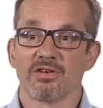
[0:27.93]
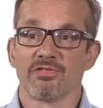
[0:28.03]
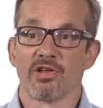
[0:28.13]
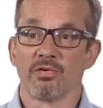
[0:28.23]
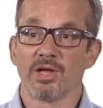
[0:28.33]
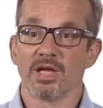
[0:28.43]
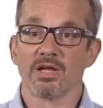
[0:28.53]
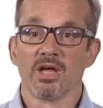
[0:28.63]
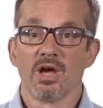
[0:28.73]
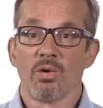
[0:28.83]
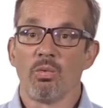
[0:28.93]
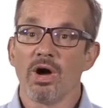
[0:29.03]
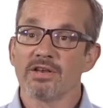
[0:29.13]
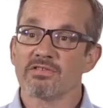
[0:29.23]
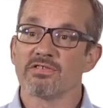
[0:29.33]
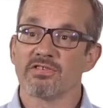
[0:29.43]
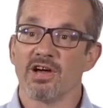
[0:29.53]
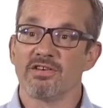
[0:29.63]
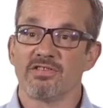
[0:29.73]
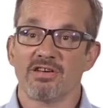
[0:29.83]
of the following. Why do
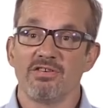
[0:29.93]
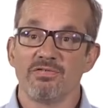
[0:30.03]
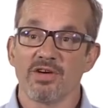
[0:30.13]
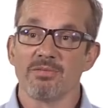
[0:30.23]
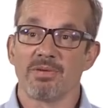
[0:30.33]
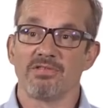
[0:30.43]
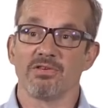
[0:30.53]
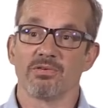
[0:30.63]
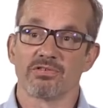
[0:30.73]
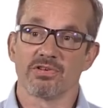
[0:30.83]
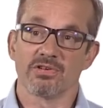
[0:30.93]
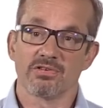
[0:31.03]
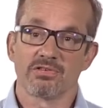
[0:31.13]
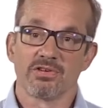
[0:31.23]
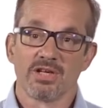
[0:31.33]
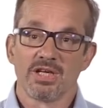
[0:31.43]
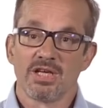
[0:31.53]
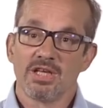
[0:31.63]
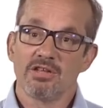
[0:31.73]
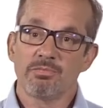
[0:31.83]
societies actually fund basic research?
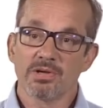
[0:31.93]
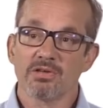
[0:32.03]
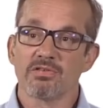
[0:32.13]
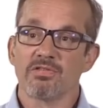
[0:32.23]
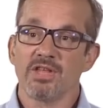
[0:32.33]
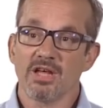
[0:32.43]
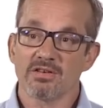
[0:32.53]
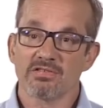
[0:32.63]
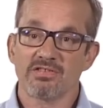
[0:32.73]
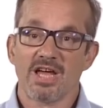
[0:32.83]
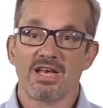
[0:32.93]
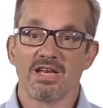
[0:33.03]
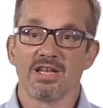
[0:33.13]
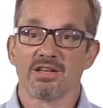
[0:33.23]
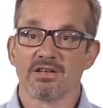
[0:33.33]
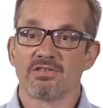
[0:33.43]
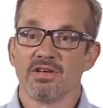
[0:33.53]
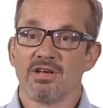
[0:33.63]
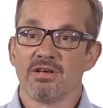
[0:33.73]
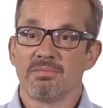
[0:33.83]
It's because of the understanding that
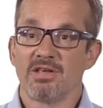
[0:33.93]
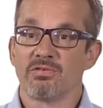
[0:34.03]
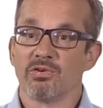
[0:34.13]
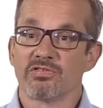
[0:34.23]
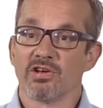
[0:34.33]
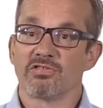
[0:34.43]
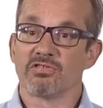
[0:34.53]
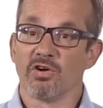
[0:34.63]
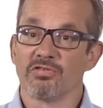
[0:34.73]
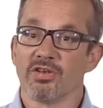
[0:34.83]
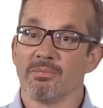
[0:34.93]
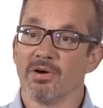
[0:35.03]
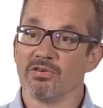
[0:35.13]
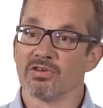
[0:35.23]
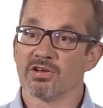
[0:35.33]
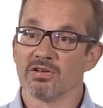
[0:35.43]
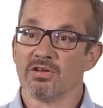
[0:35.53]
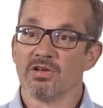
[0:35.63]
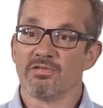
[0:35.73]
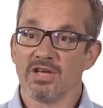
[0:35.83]
basic research is often the motor
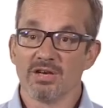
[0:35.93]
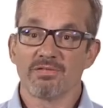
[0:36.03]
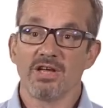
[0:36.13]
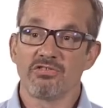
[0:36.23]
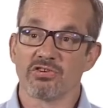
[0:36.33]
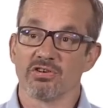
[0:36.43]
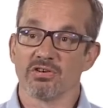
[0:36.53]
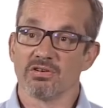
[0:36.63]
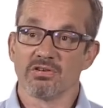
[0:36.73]
for innovation.